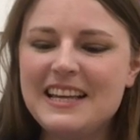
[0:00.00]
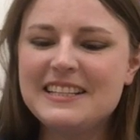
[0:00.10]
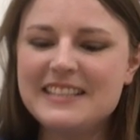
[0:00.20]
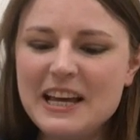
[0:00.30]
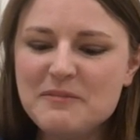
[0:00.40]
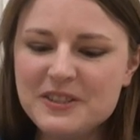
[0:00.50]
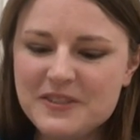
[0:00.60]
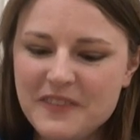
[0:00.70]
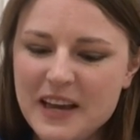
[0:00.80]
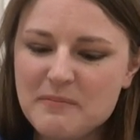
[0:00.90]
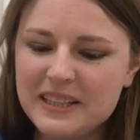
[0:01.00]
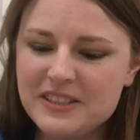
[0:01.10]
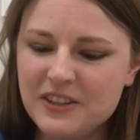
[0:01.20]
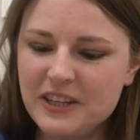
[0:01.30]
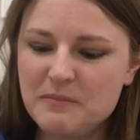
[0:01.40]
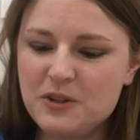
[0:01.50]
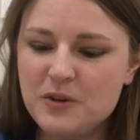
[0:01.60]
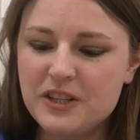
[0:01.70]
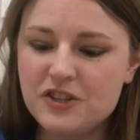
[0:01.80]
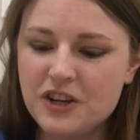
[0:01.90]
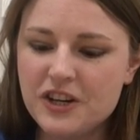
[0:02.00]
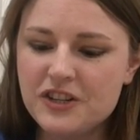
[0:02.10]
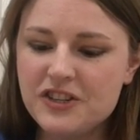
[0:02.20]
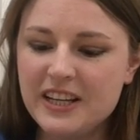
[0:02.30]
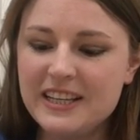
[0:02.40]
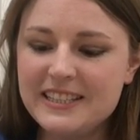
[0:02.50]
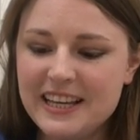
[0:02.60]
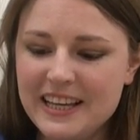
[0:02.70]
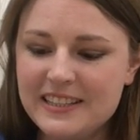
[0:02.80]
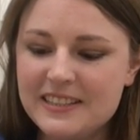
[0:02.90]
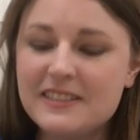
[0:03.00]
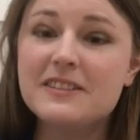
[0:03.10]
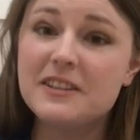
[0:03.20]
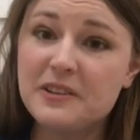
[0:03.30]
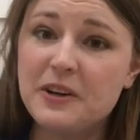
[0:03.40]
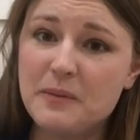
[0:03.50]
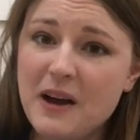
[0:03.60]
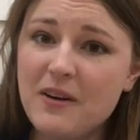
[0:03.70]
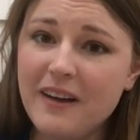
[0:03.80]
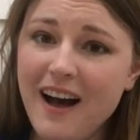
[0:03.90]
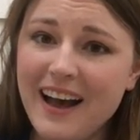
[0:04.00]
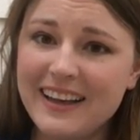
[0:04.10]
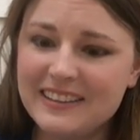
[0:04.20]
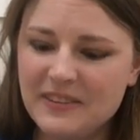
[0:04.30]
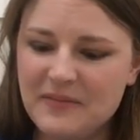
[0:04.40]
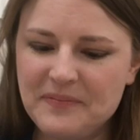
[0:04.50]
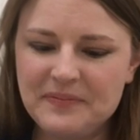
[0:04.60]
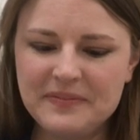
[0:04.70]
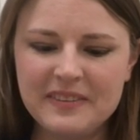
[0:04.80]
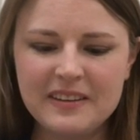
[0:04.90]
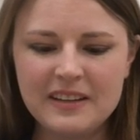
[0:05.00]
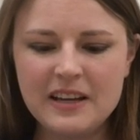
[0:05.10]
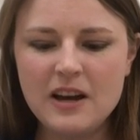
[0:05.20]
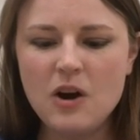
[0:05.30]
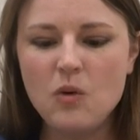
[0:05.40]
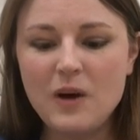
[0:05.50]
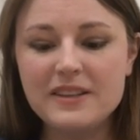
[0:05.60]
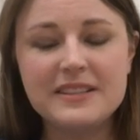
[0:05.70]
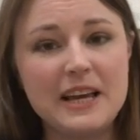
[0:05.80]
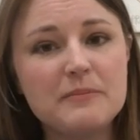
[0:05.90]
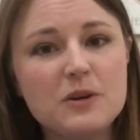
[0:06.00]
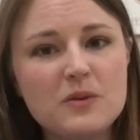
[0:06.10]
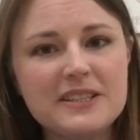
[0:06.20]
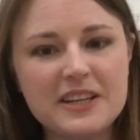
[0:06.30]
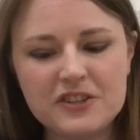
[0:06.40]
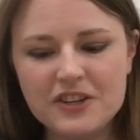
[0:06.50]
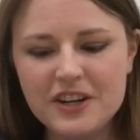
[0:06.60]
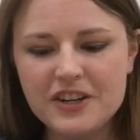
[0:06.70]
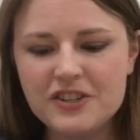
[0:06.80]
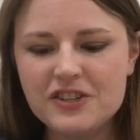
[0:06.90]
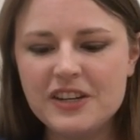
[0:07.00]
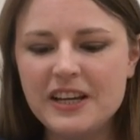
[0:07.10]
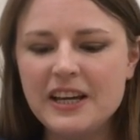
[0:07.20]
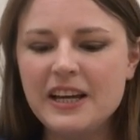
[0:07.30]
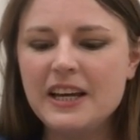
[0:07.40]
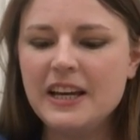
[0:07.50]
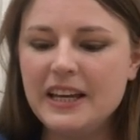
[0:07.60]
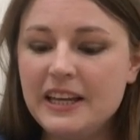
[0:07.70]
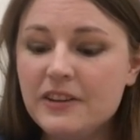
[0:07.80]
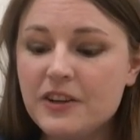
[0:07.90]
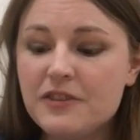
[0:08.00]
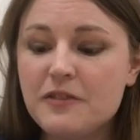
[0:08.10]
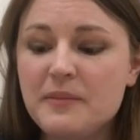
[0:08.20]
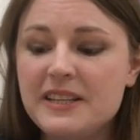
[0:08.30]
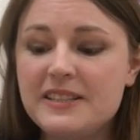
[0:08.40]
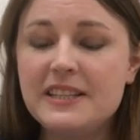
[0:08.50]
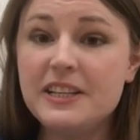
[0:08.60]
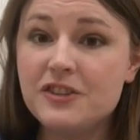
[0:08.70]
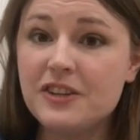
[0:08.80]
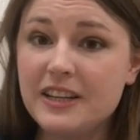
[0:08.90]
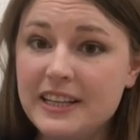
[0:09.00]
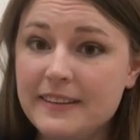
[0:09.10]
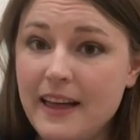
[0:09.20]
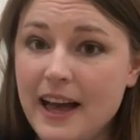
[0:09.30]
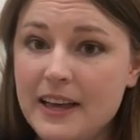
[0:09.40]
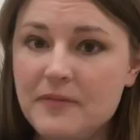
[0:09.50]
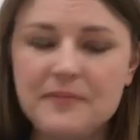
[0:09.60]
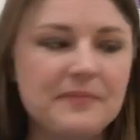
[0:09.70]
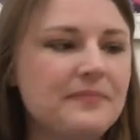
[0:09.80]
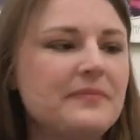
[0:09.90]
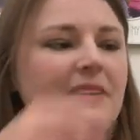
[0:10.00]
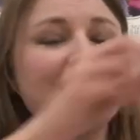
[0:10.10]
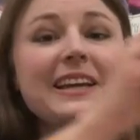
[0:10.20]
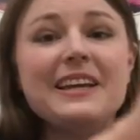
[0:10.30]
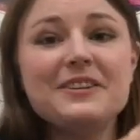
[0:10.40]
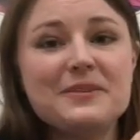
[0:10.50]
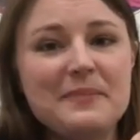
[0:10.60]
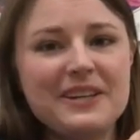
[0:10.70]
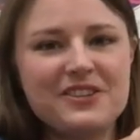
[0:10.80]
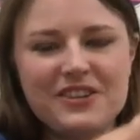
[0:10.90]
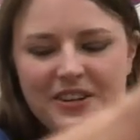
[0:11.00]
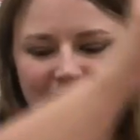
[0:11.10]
Samuel's family took him to a church in a tent to learn about God. While Samuel was at church, he learned from his teacher Eli. Here's a picture.